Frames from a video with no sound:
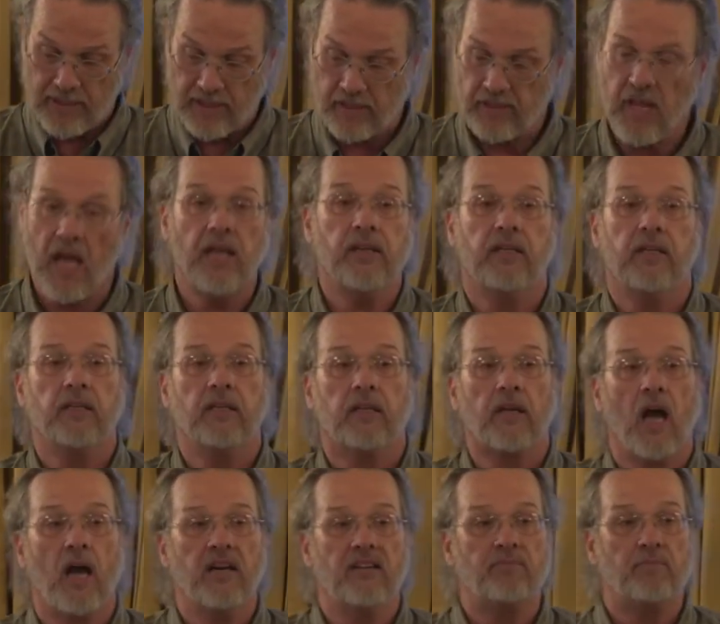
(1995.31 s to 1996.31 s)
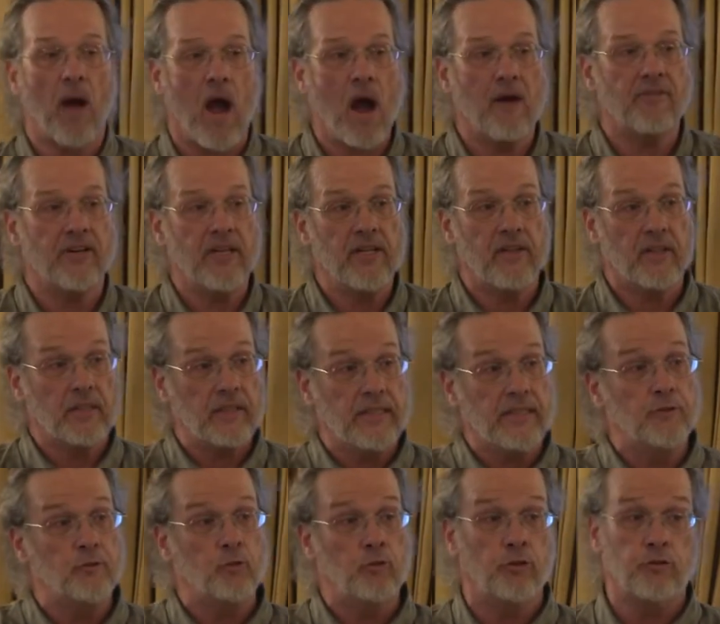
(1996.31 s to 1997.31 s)
is ending the kind of poverty that
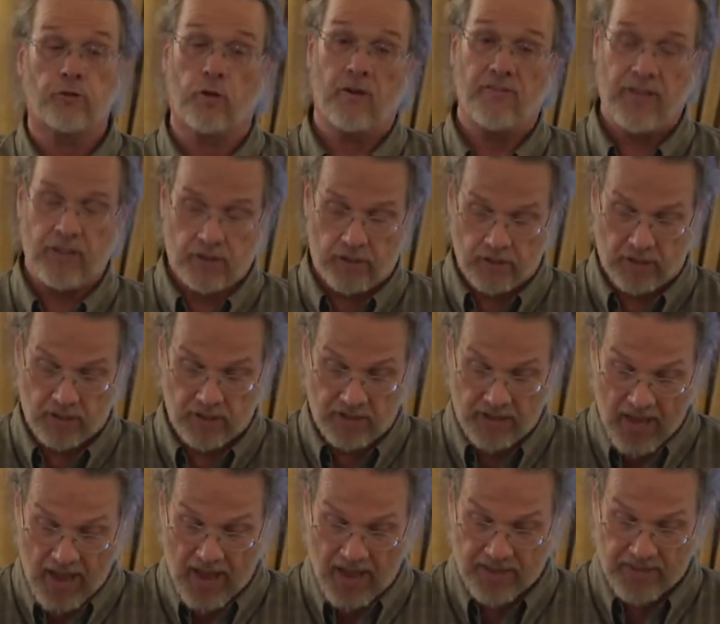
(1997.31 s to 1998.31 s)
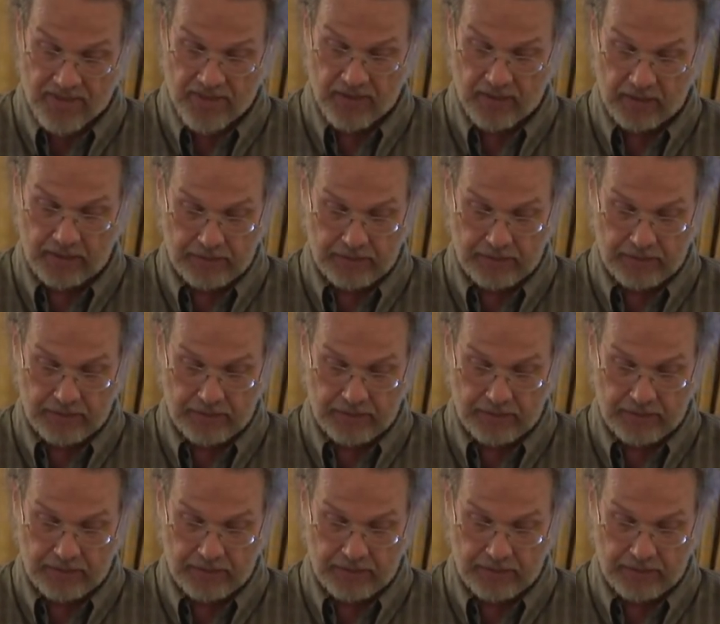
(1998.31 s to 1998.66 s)
leads to starvation to death,